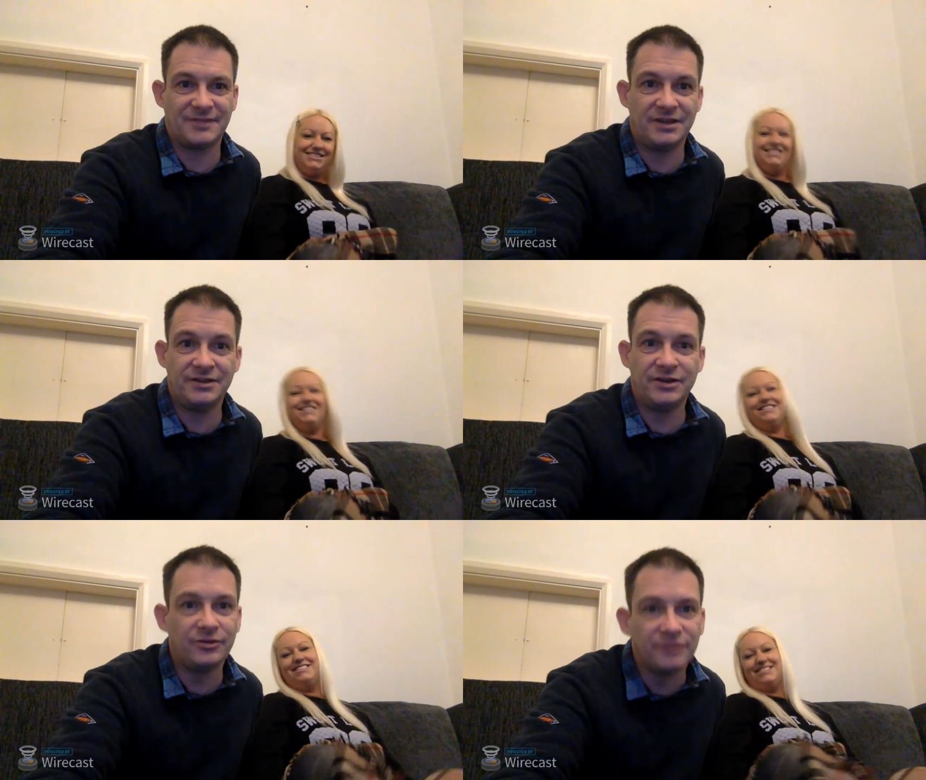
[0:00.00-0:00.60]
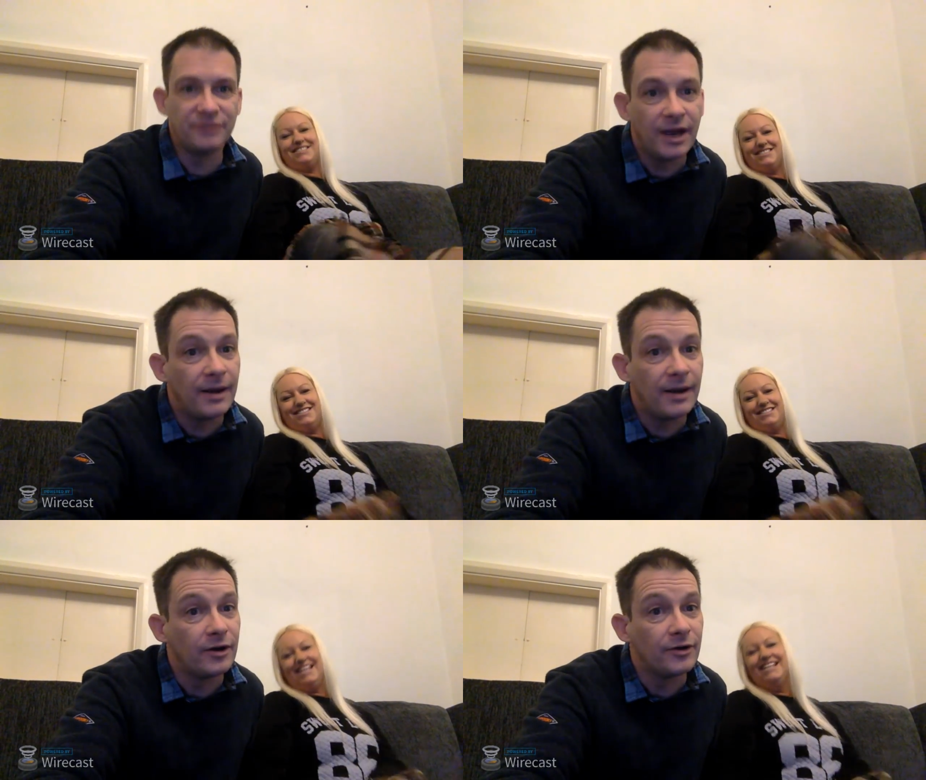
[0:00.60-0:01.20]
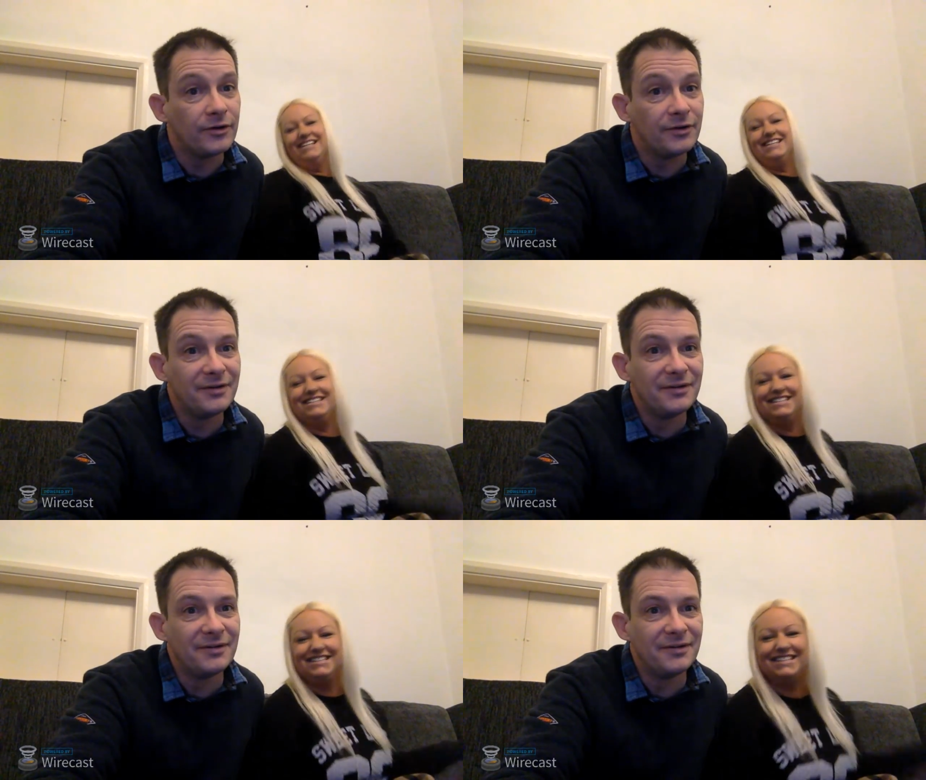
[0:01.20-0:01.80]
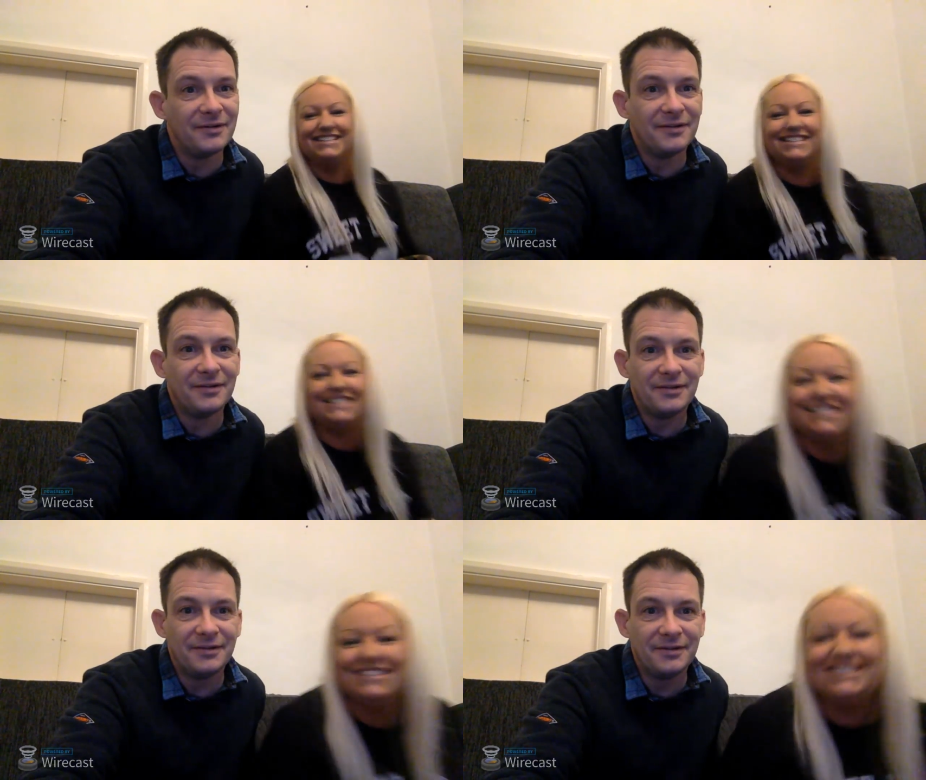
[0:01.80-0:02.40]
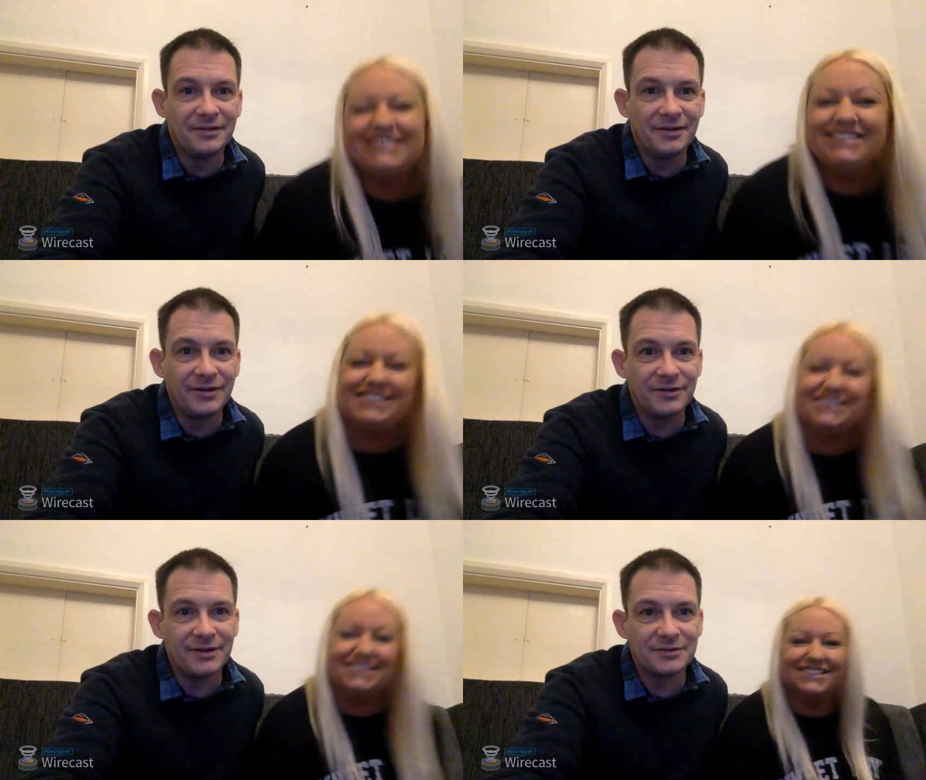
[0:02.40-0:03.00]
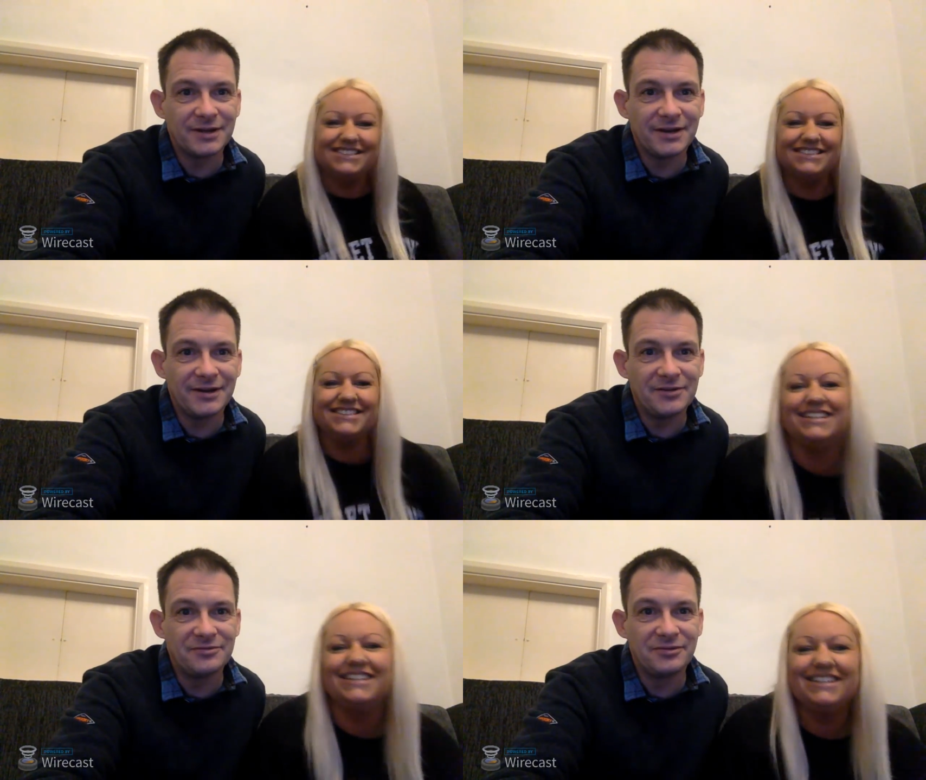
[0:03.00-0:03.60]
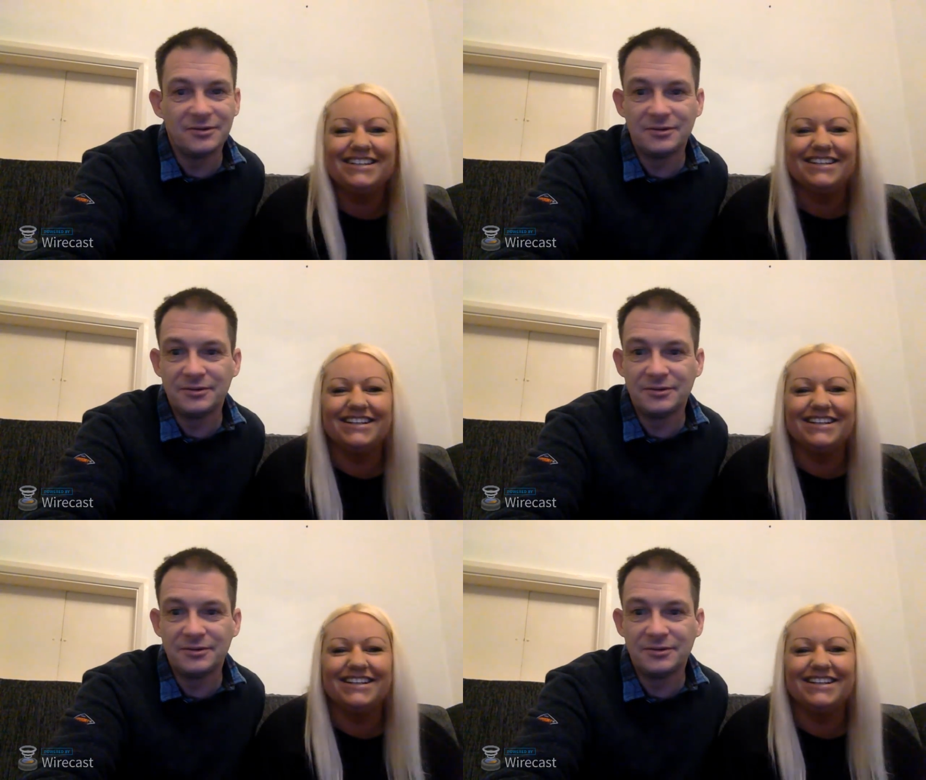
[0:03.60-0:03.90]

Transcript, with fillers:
Speaker 1: I ain't off yet. Hang on. I don't know how to get it off.